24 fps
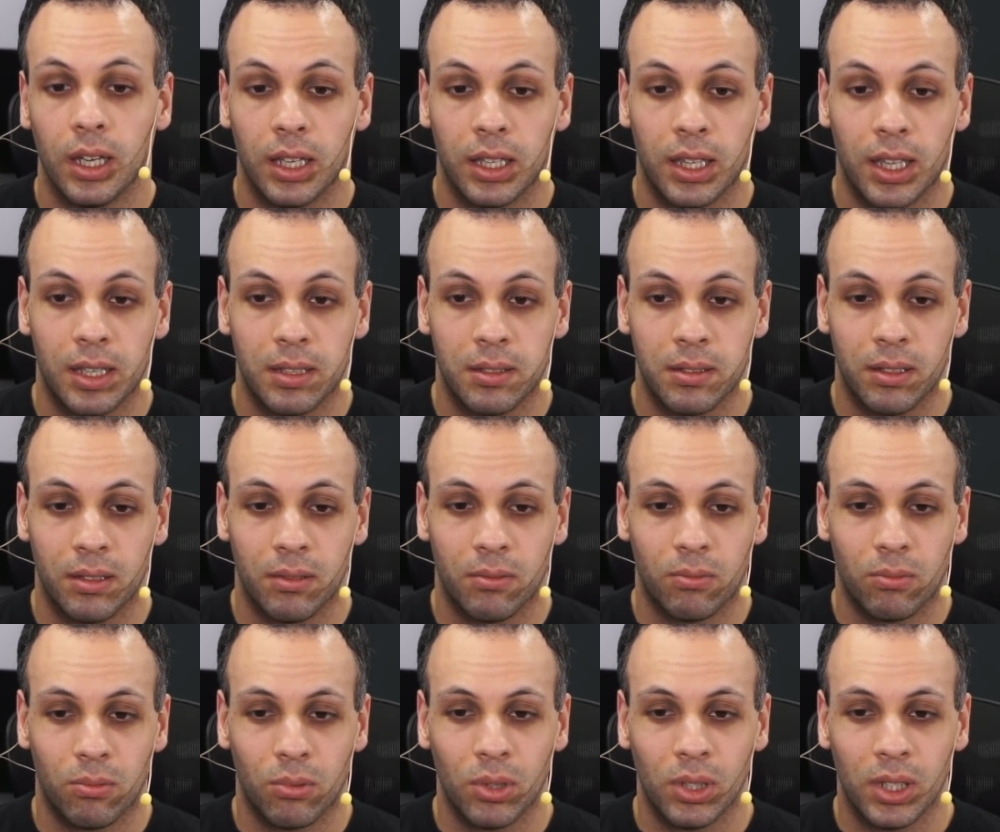then
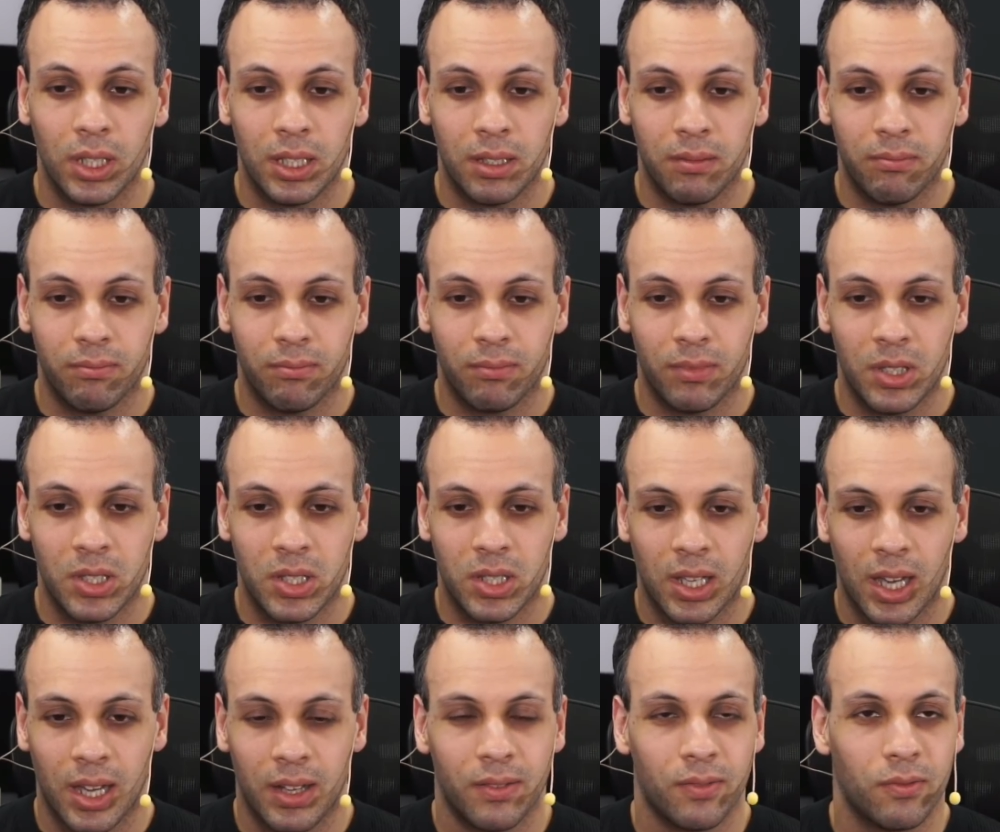it really is
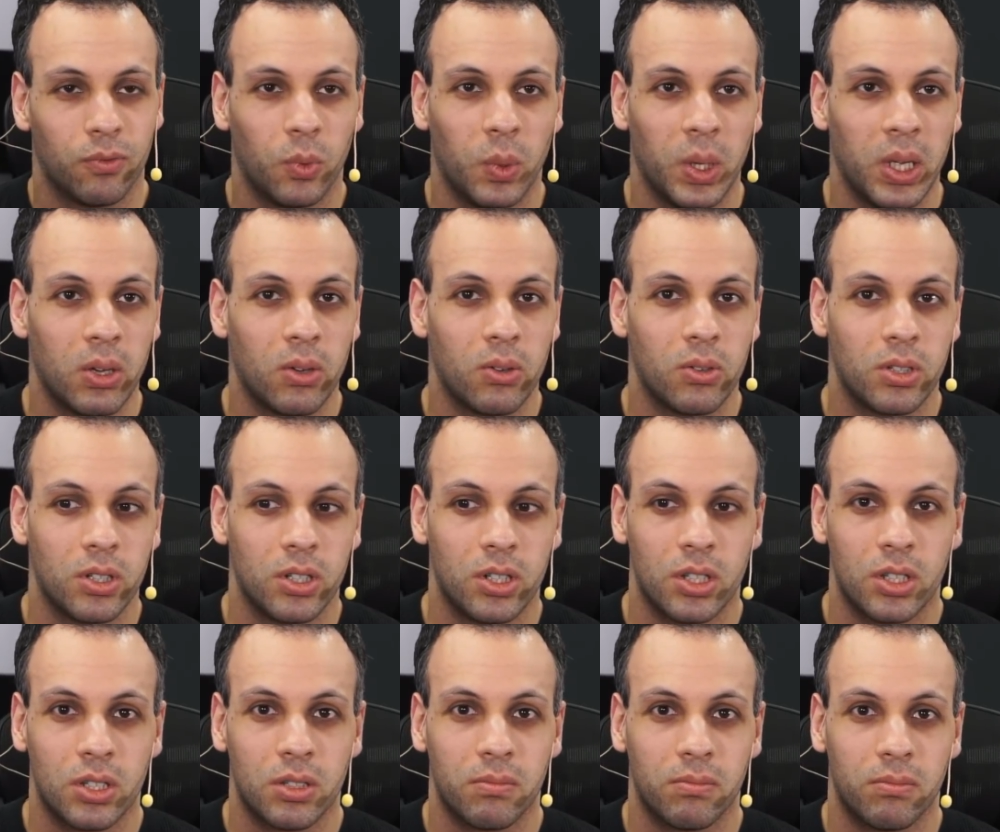kind of weird to
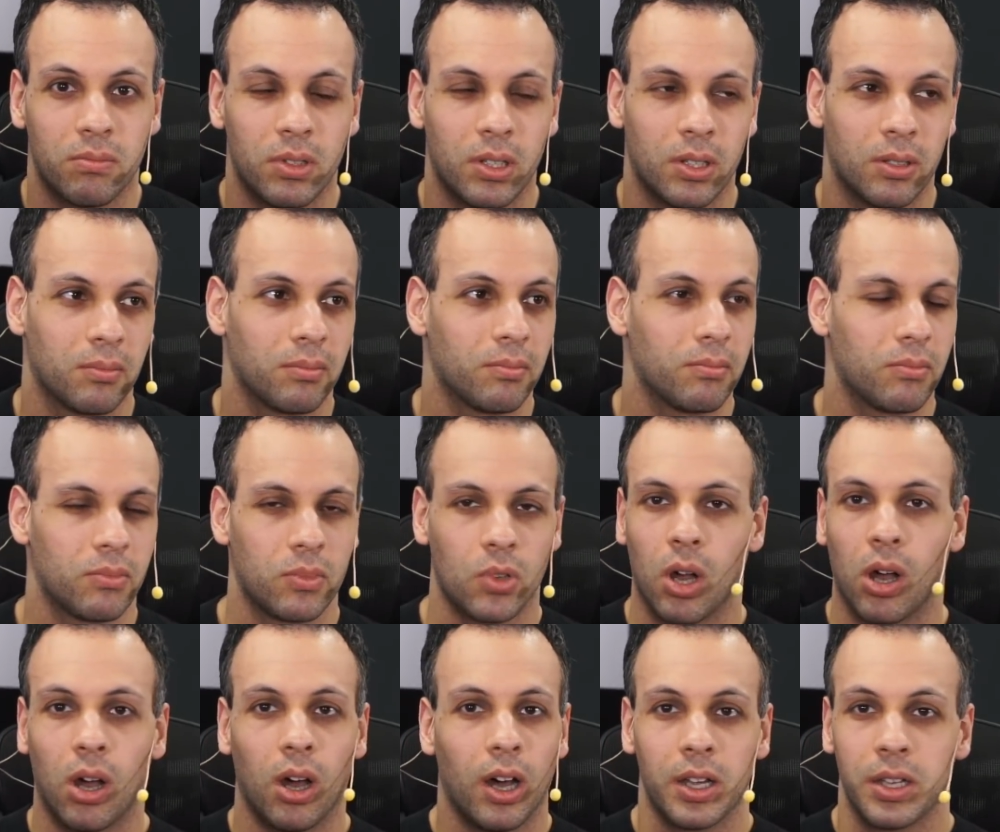just, you know,
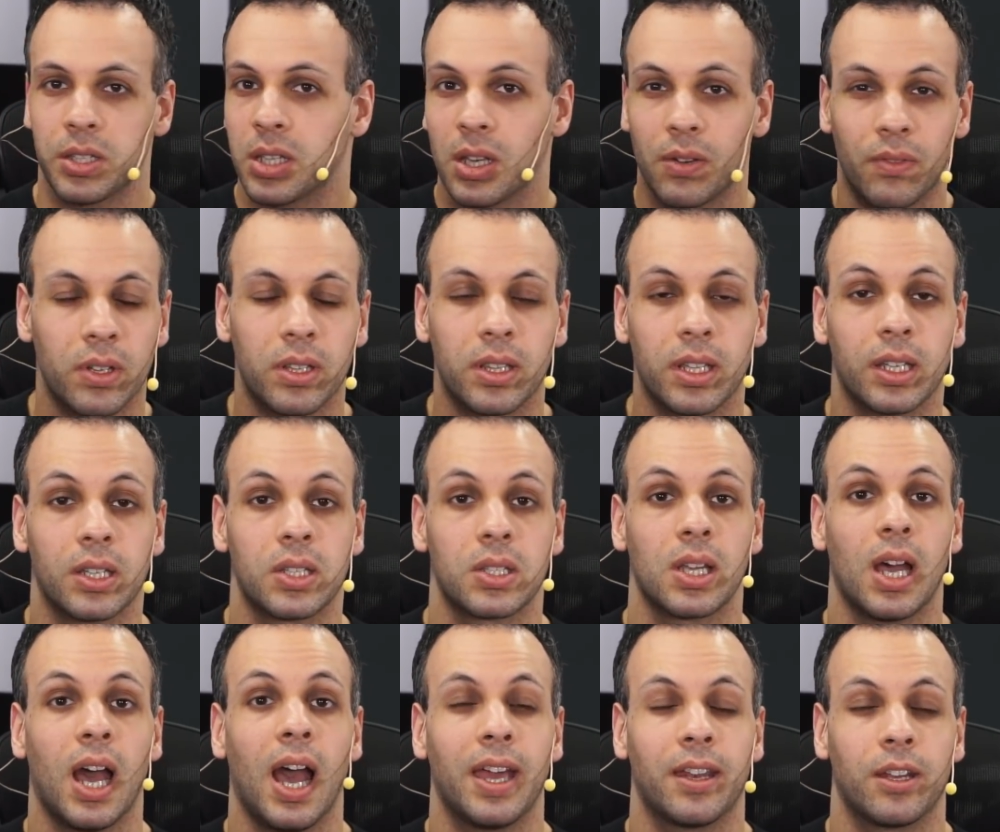toss everything
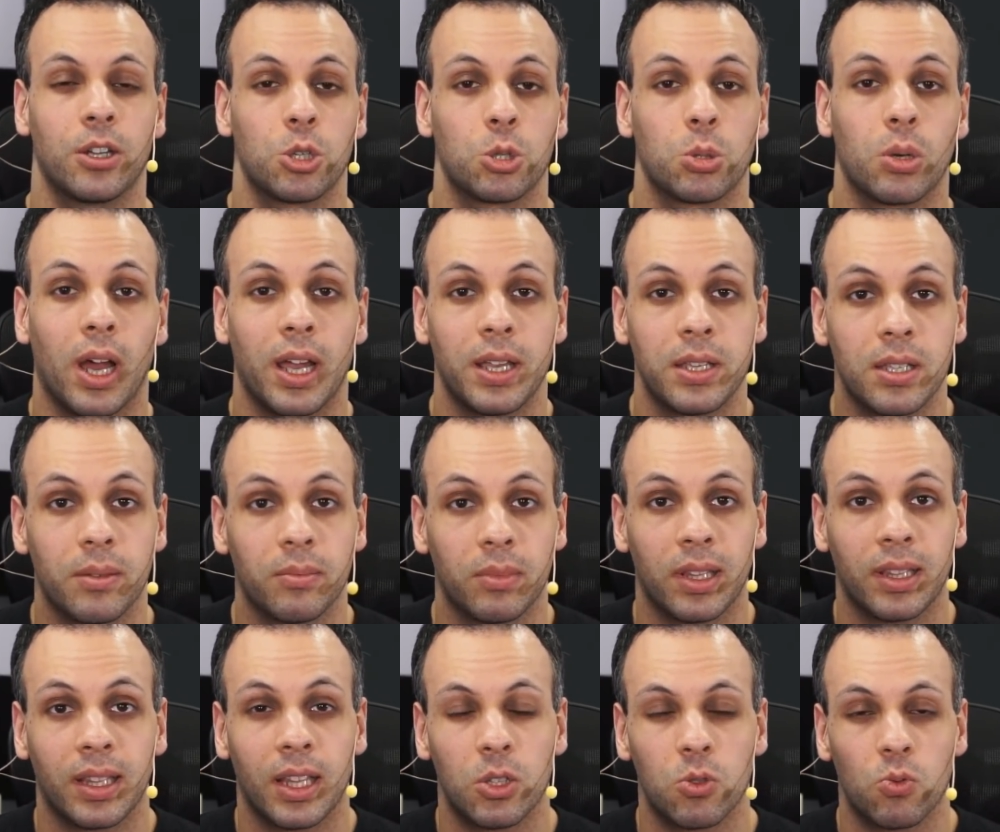aside and try
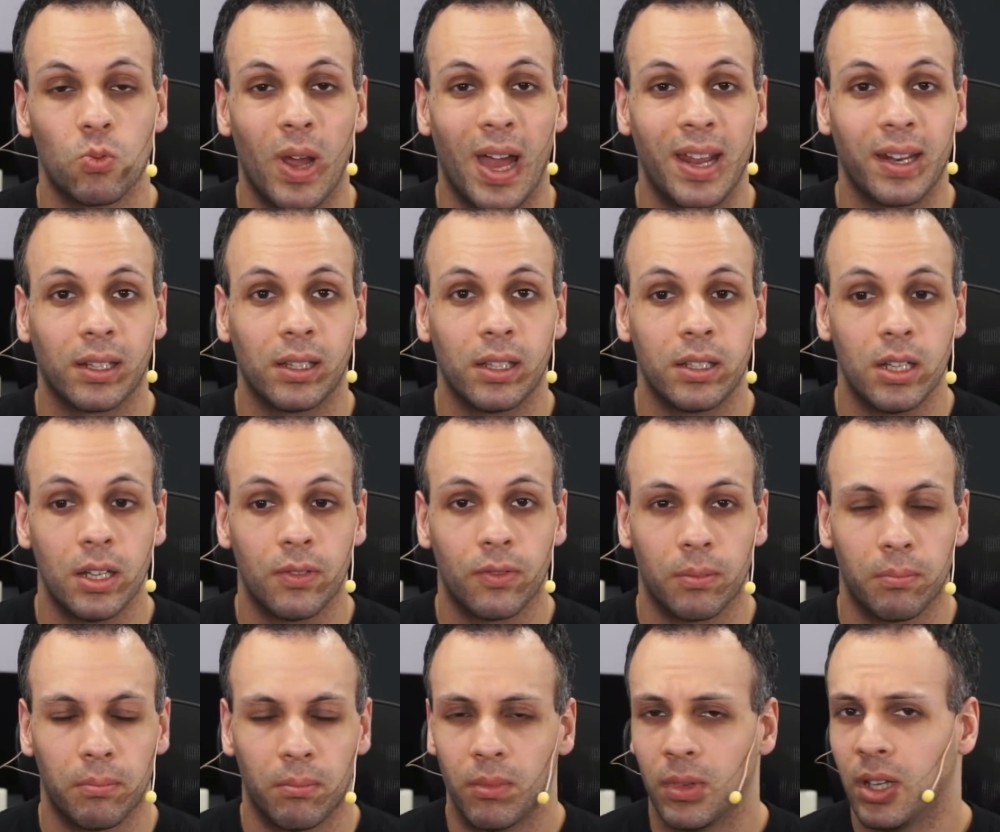something that's radically
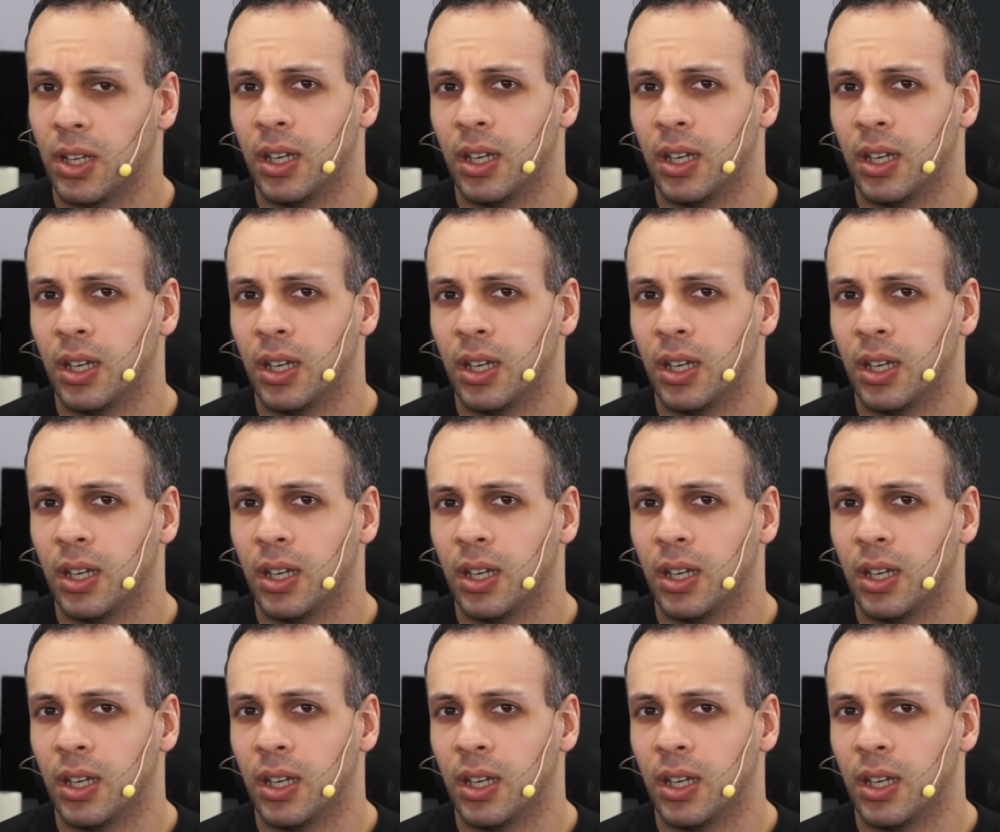different.